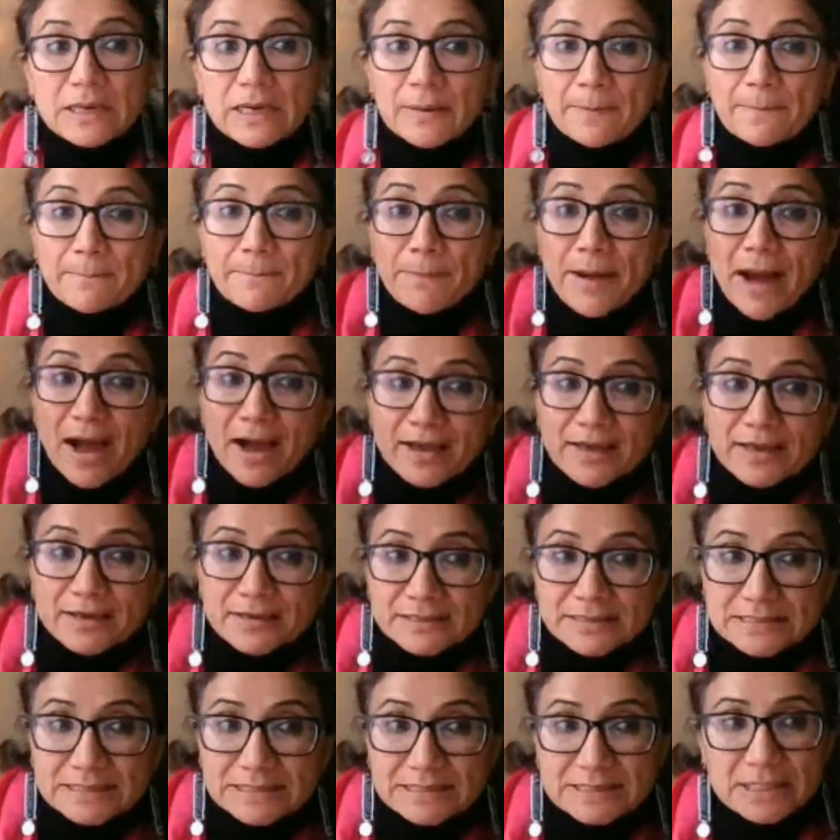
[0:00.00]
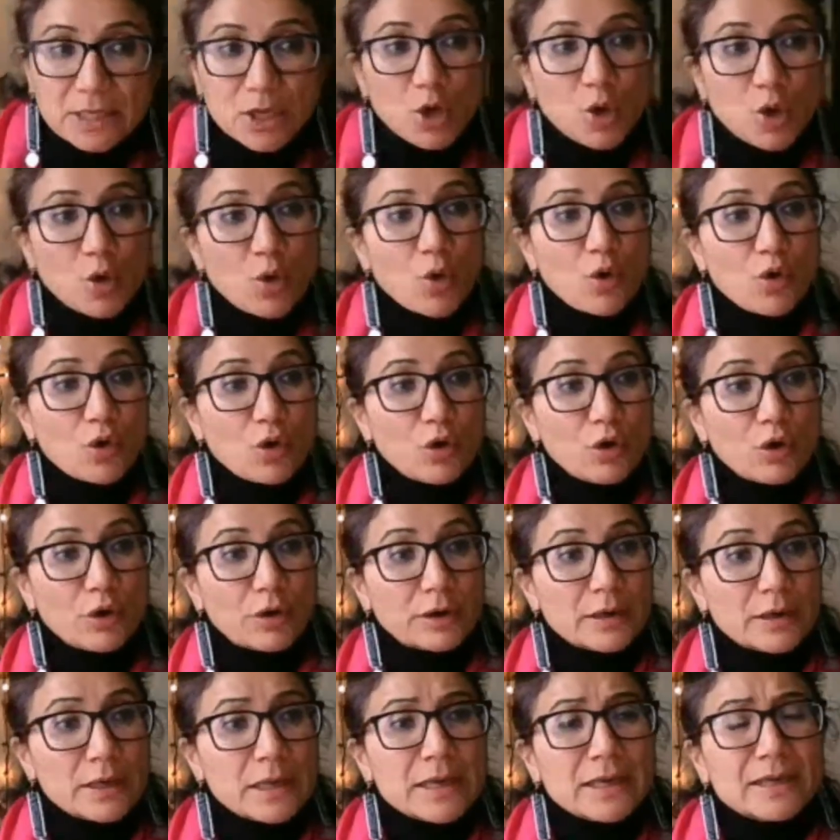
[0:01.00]
uh, bias
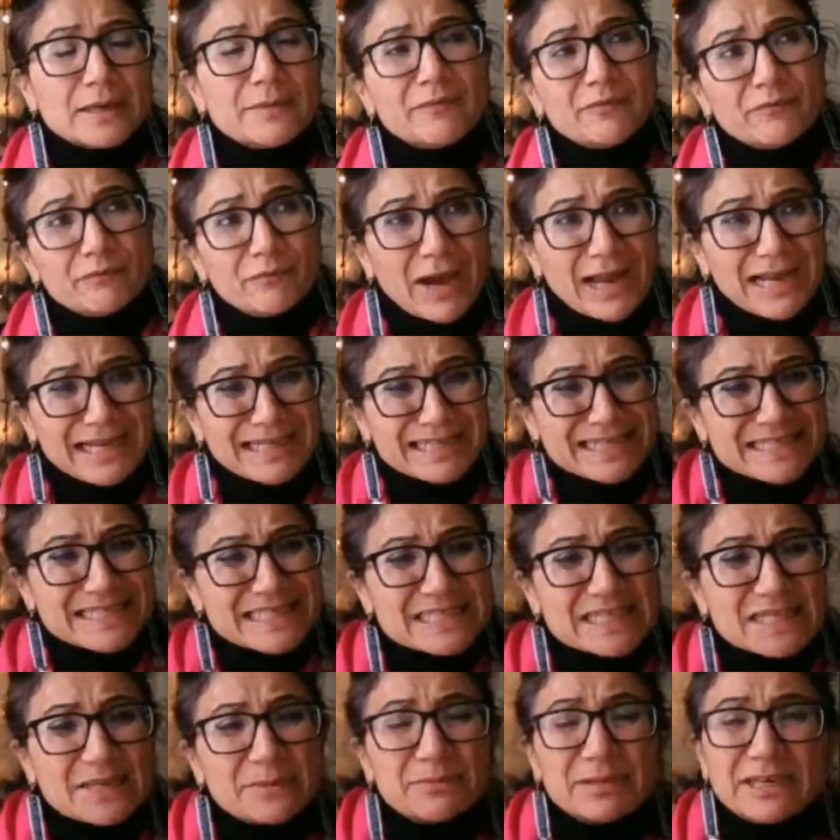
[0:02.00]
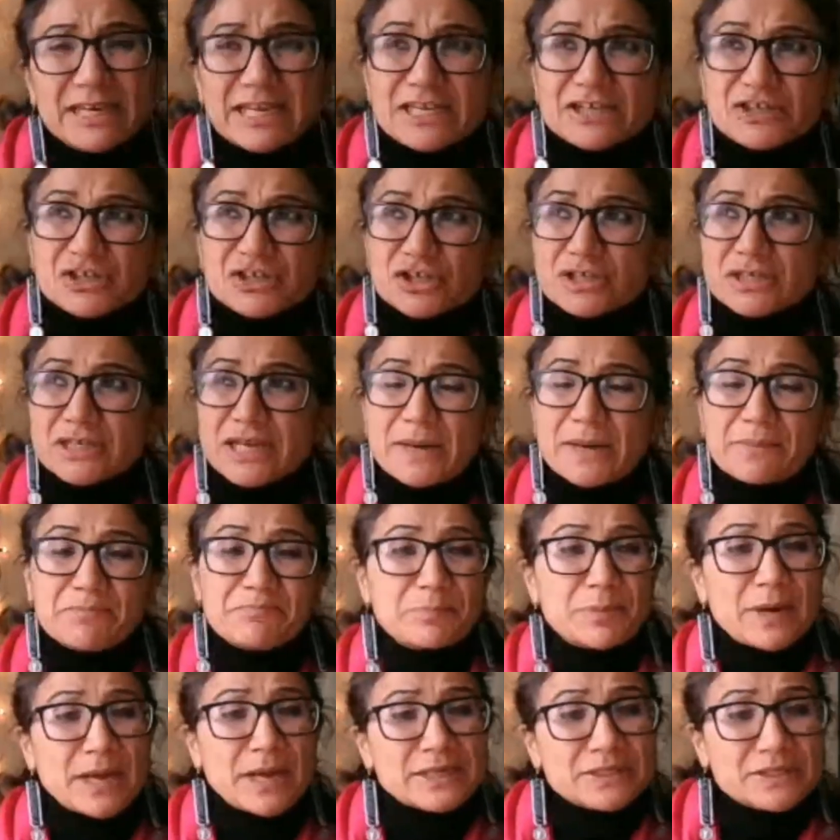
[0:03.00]
or while discrimination
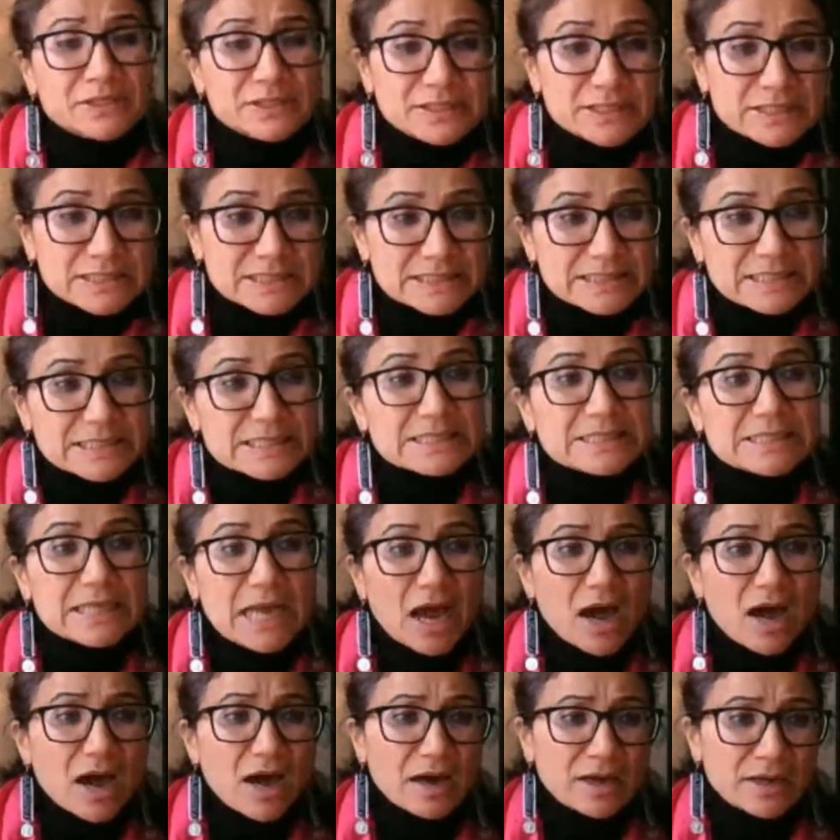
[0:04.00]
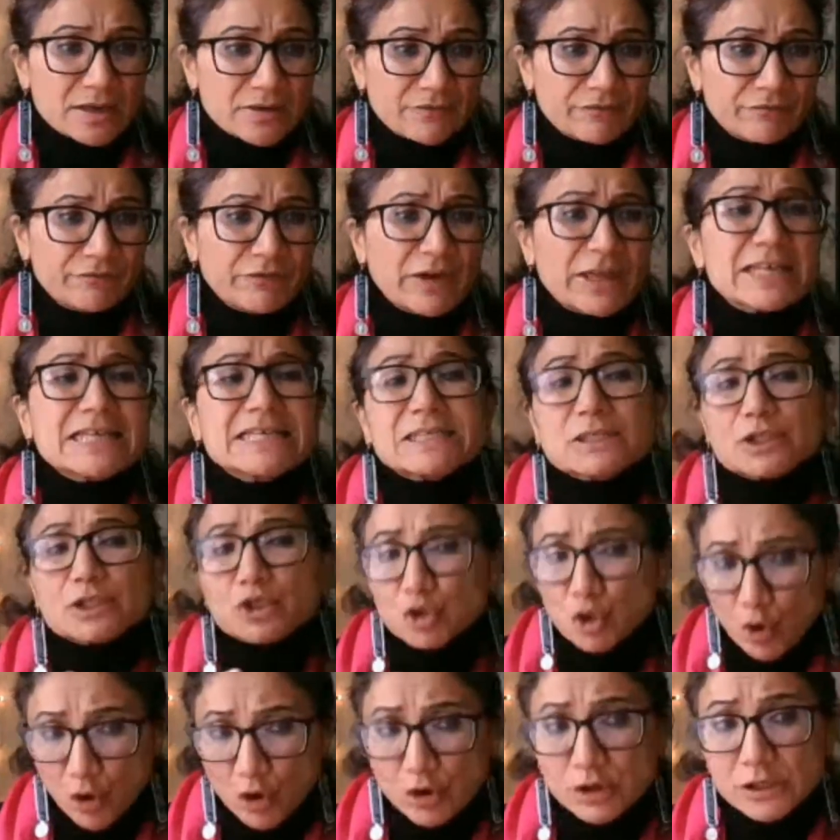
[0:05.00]
and prejudices are very
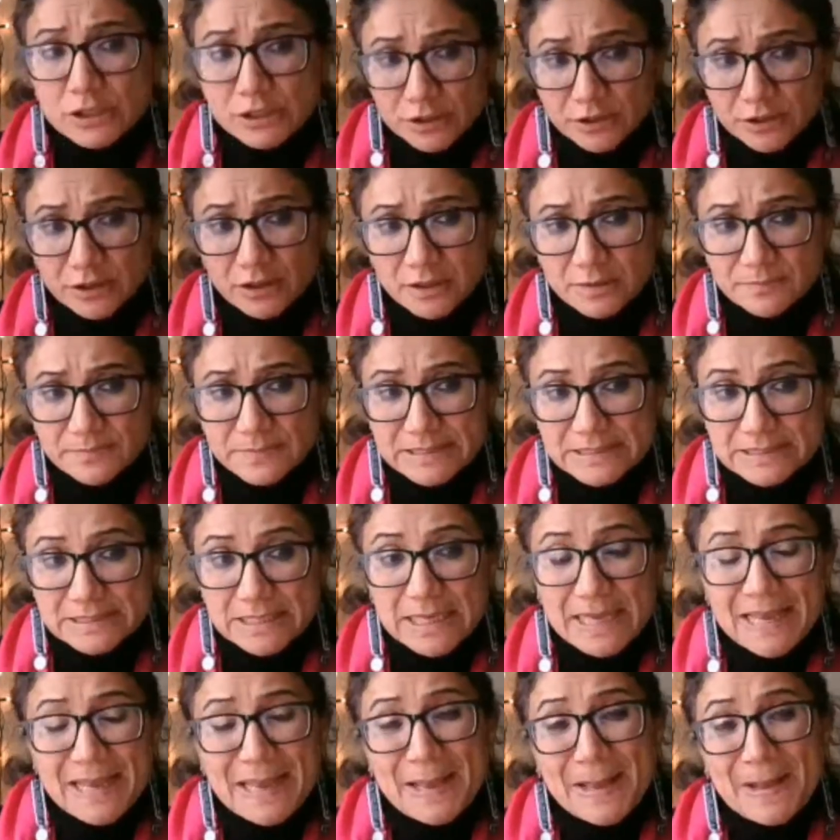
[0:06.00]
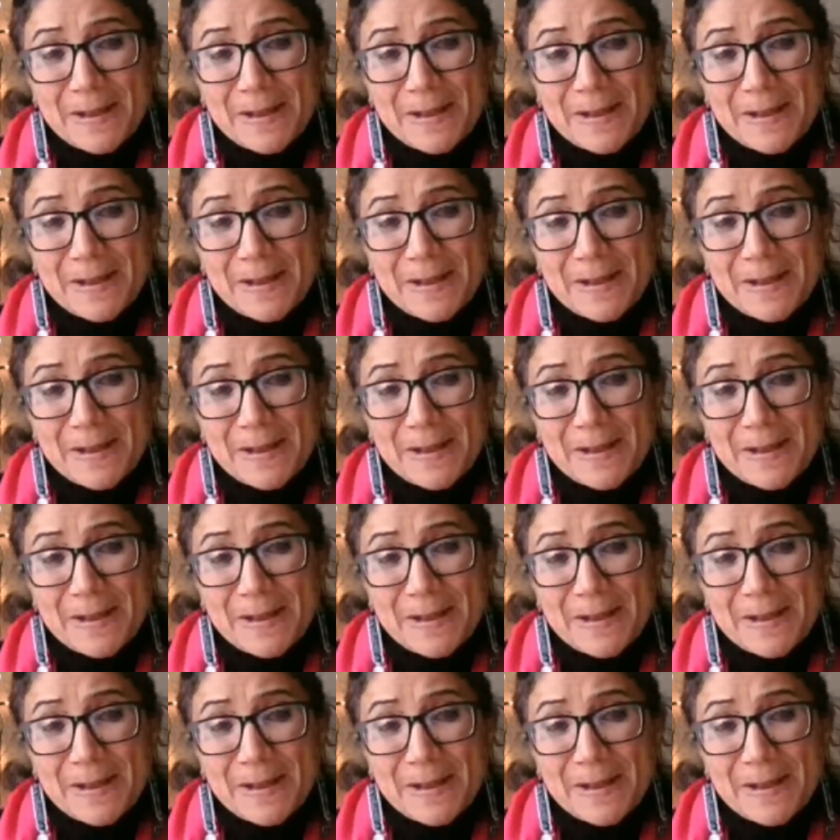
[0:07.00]
strong terms,